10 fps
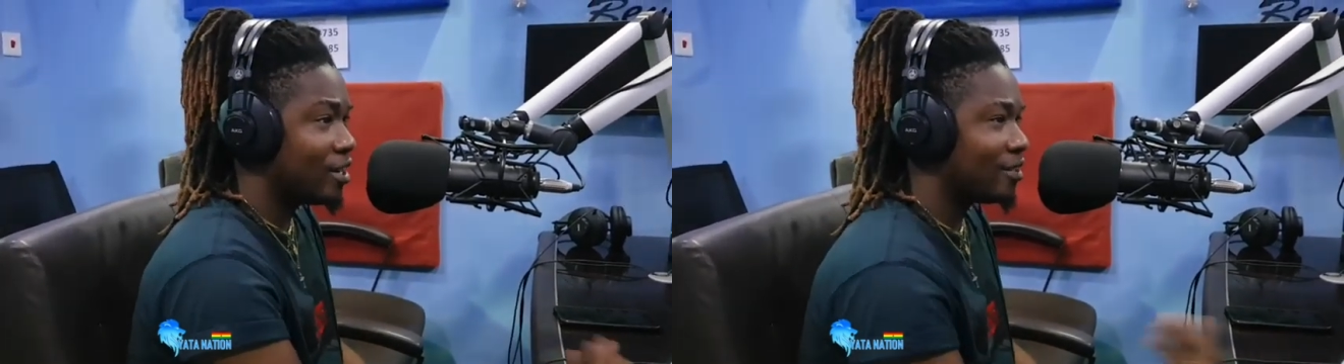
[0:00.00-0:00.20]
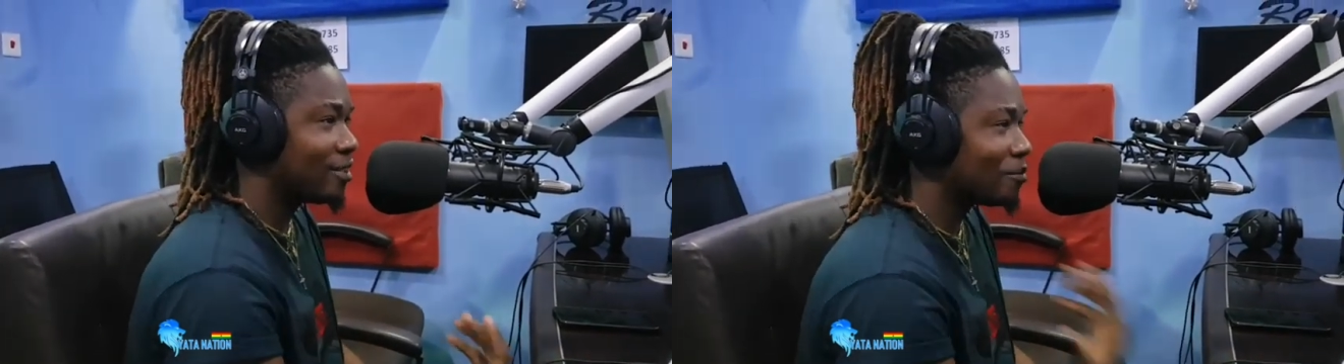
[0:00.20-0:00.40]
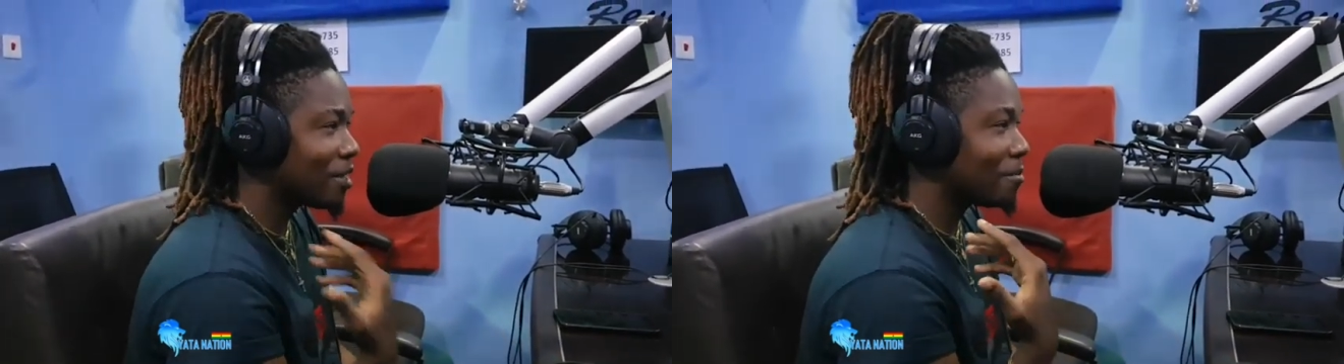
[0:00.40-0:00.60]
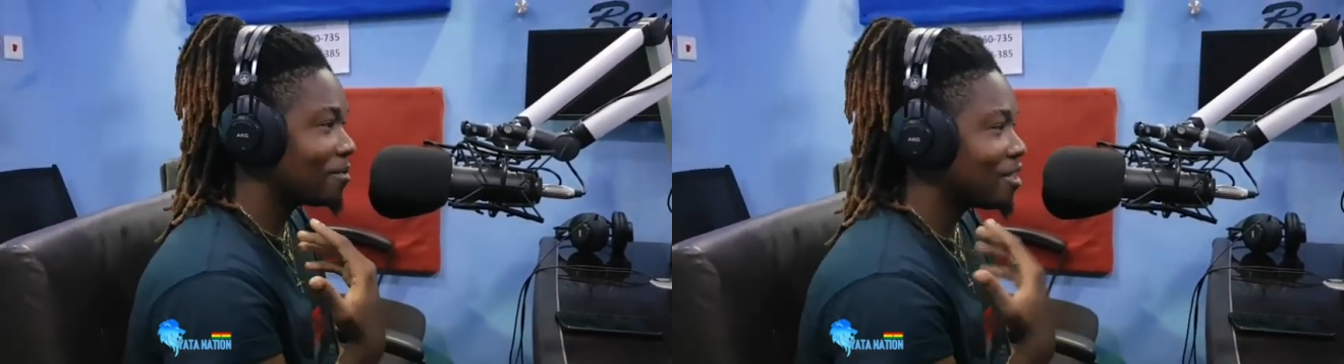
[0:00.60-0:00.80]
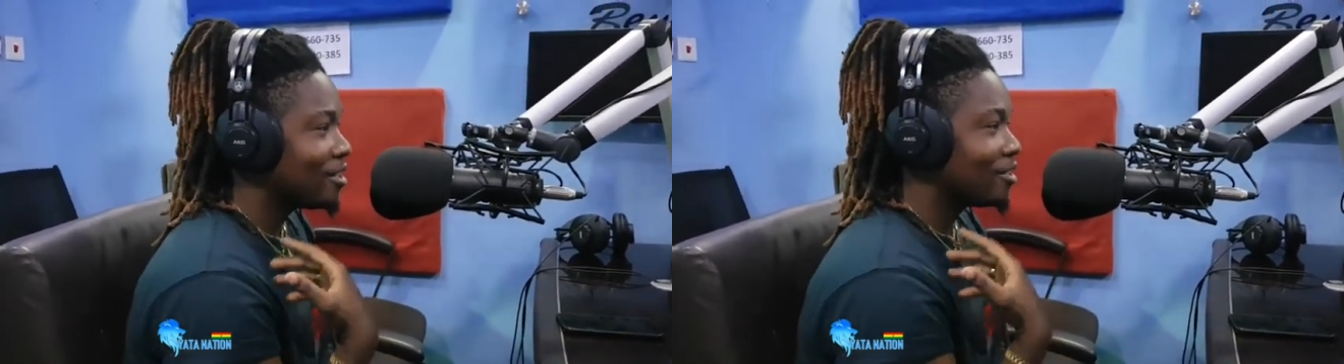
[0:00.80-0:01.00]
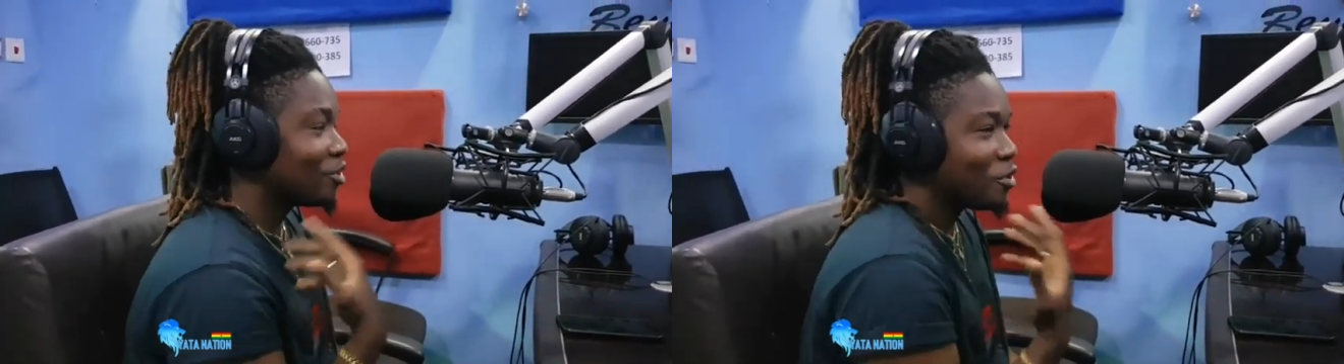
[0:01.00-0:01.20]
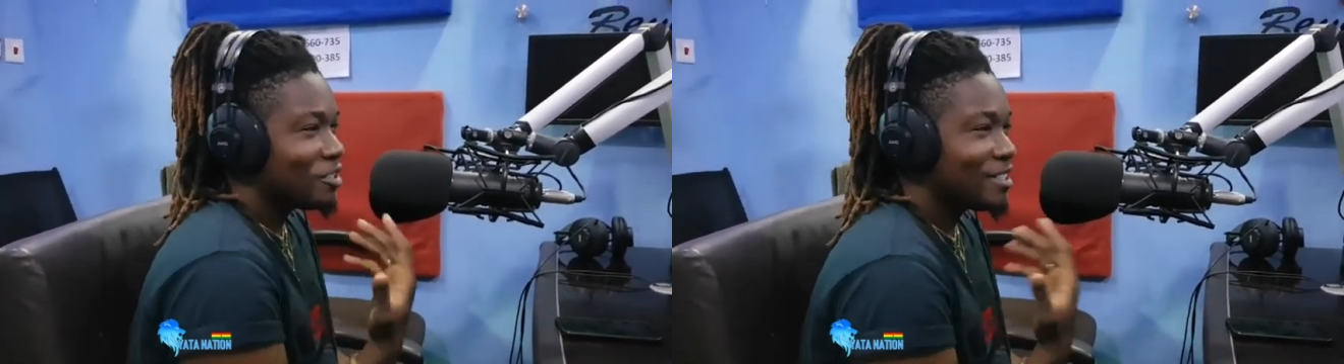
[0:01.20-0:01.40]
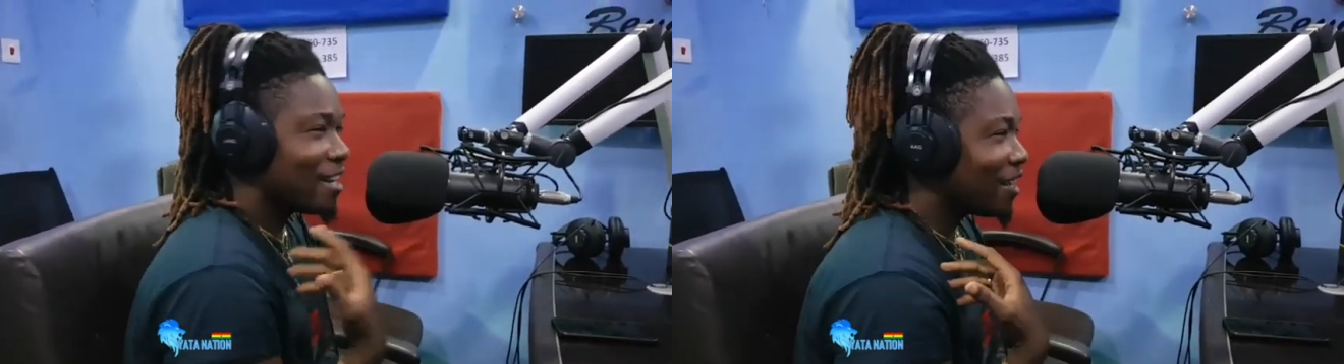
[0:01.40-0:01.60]
And sometimes, sorry to
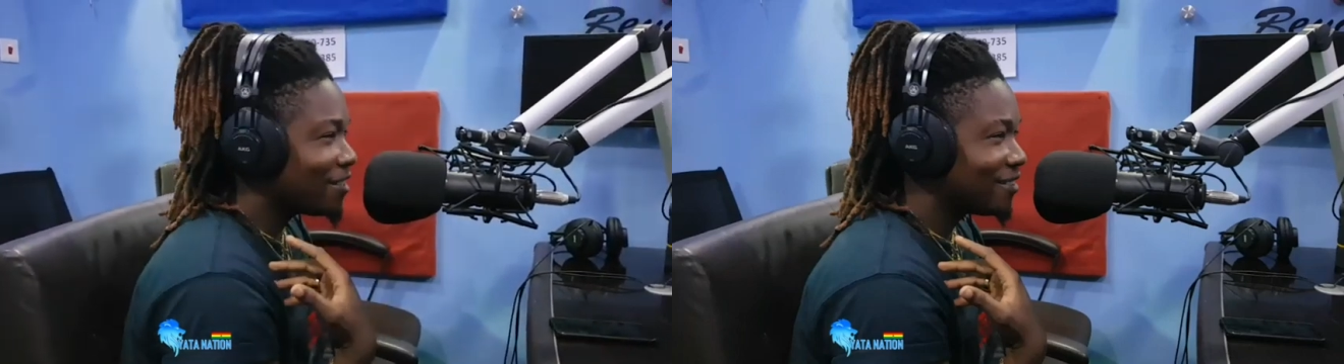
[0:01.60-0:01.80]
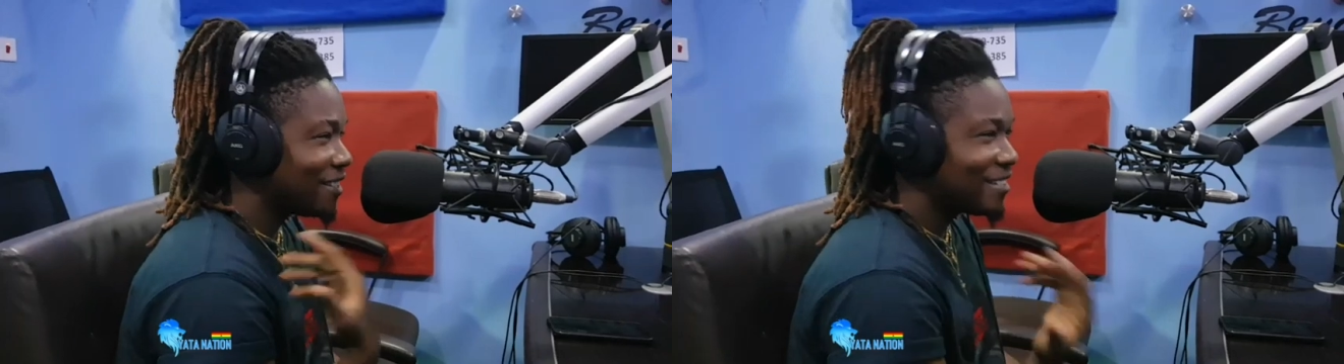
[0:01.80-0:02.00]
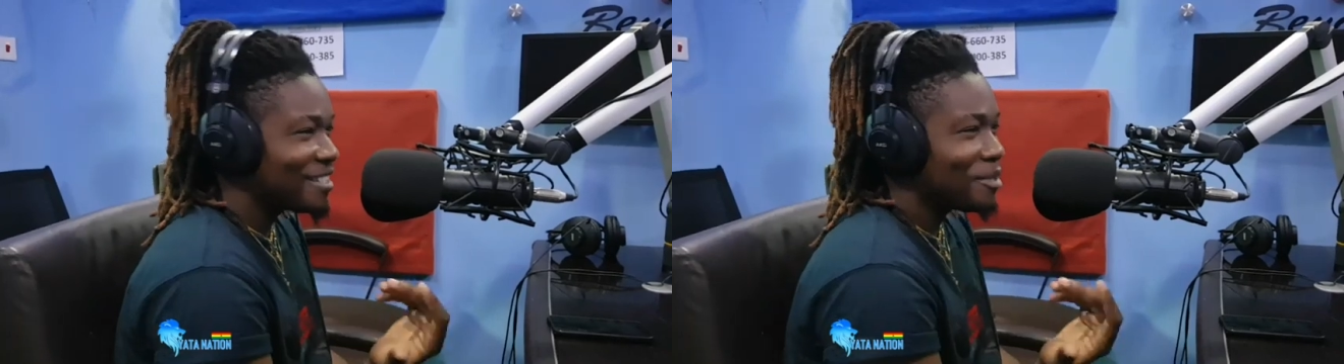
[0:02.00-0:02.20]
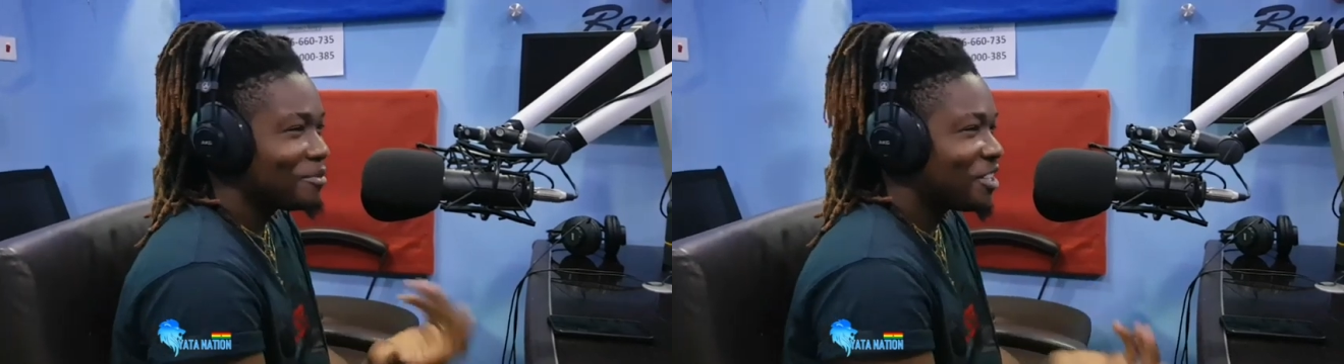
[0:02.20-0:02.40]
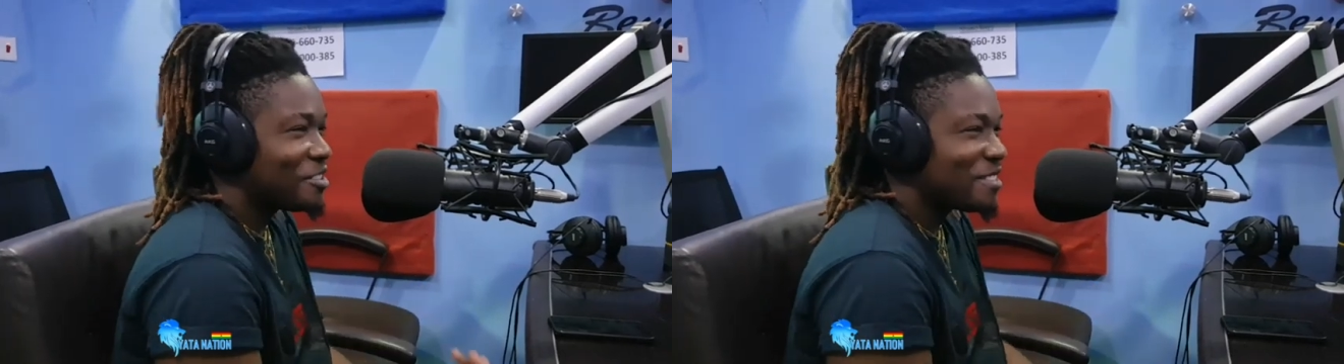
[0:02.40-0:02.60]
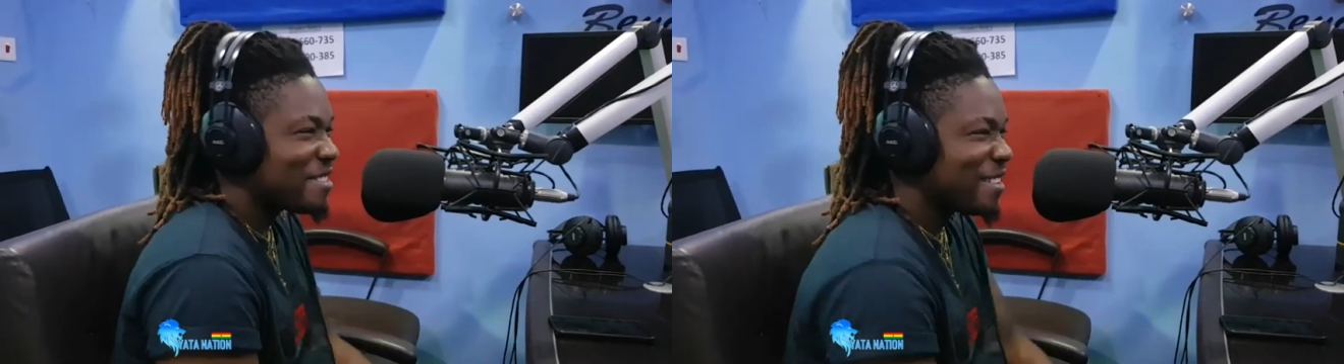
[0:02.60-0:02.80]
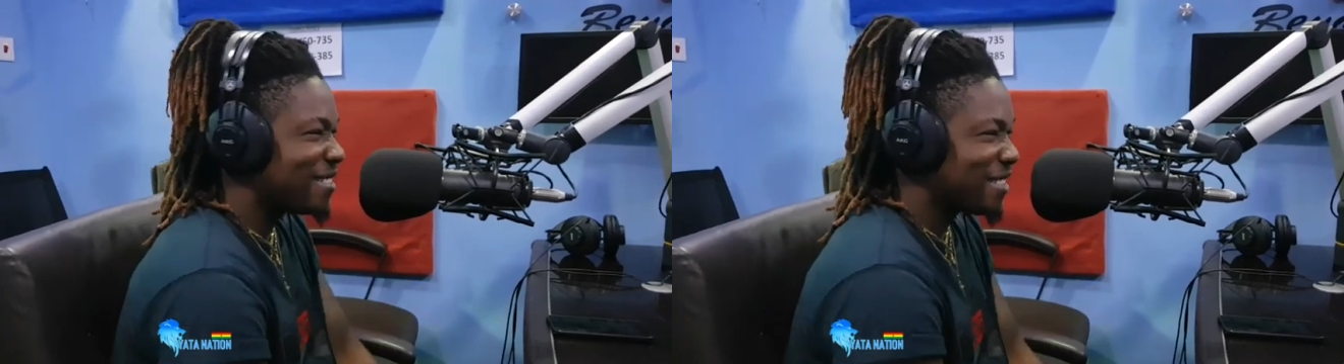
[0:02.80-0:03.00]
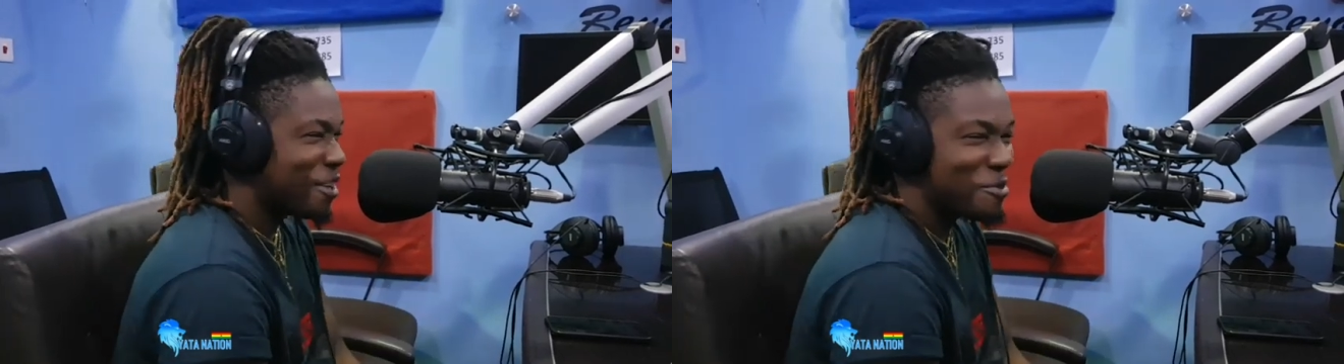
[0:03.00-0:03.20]
say, like, they say some childish
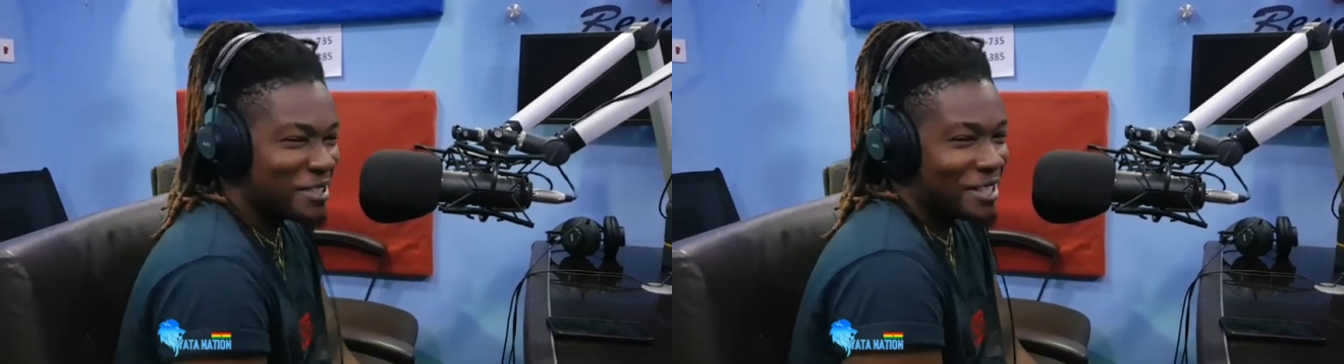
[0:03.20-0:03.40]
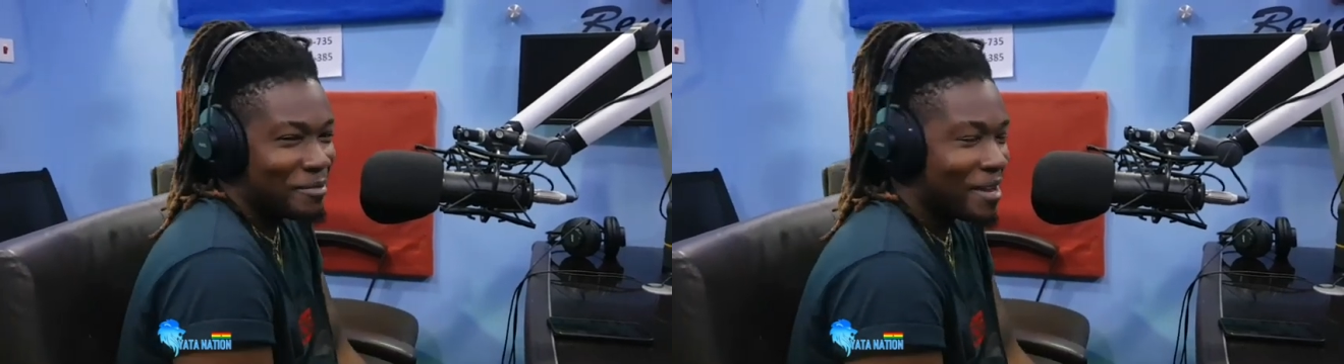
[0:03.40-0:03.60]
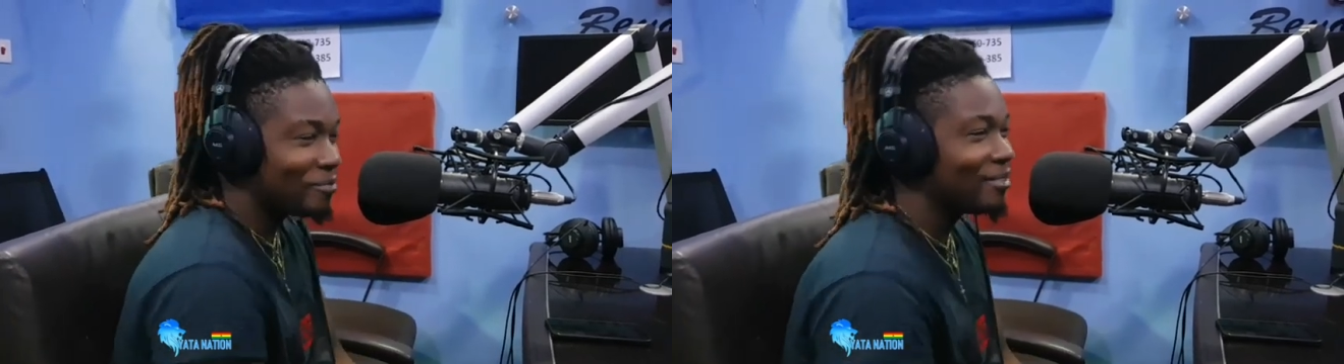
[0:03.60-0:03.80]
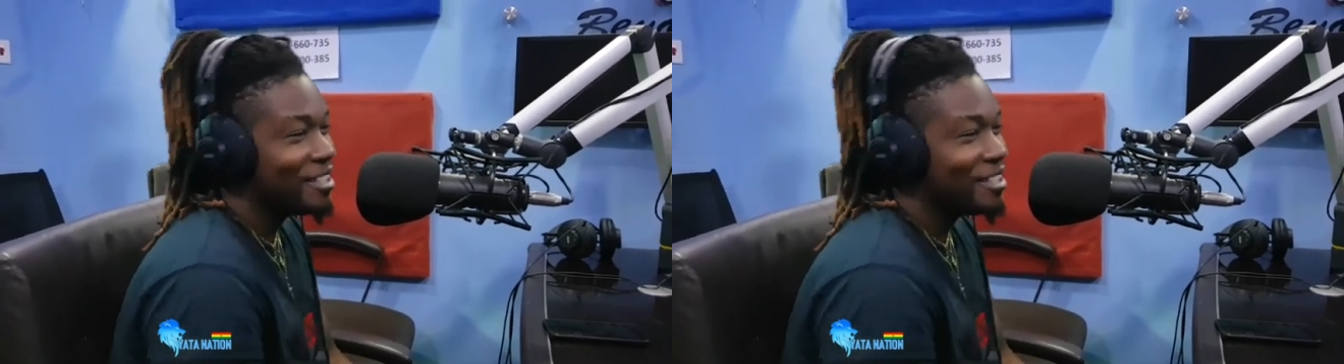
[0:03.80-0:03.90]
things, and I watch them like,